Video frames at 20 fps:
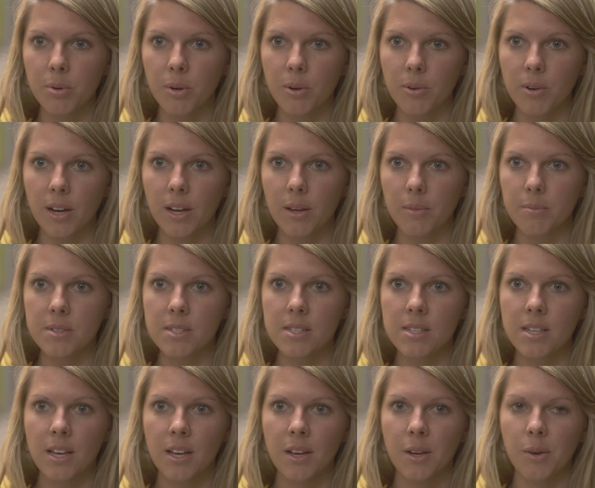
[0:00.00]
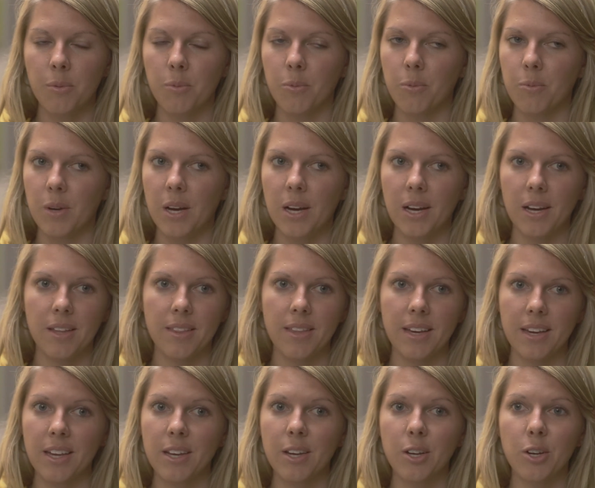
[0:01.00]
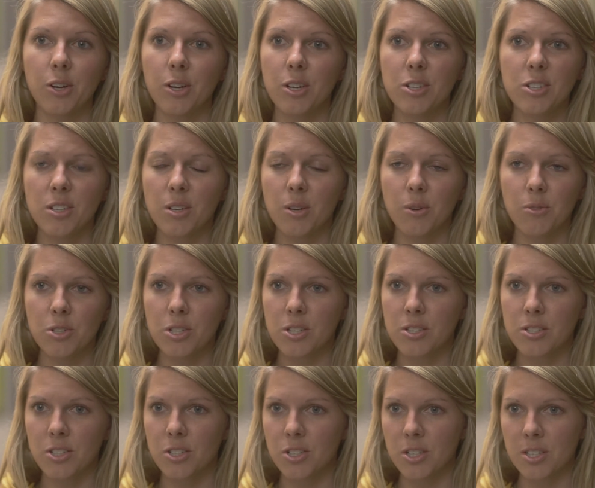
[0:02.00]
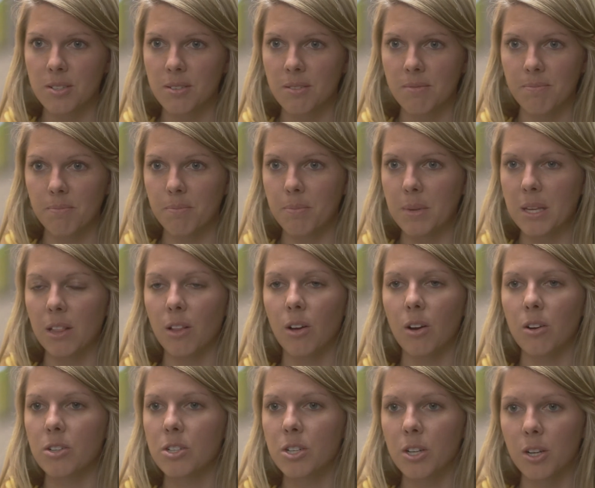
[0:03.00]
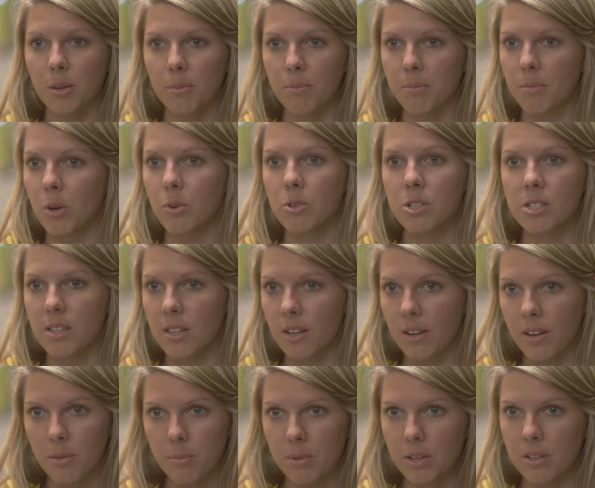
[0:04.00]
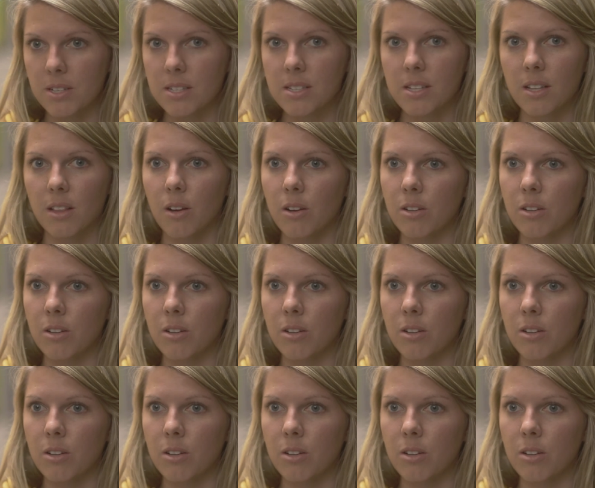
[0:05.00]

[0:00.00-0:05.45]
programs that can encourage the coaches to just be long-term coaches in their communities and